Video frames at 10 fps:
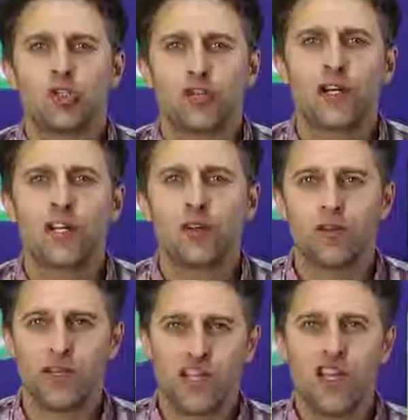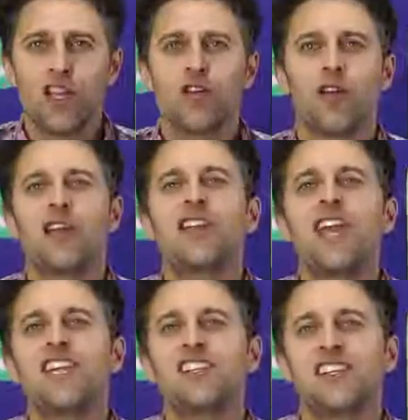trickery. You're
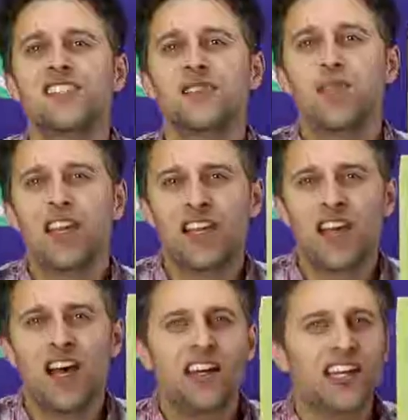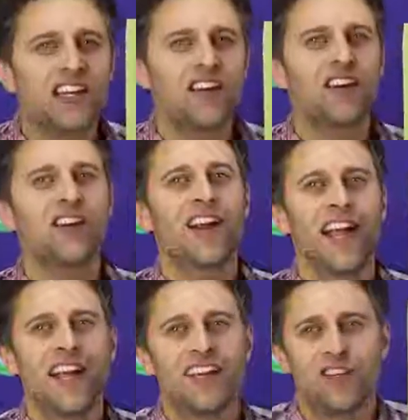engaging in something cunning and
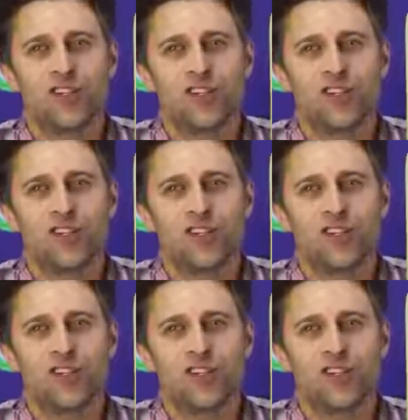underhanded.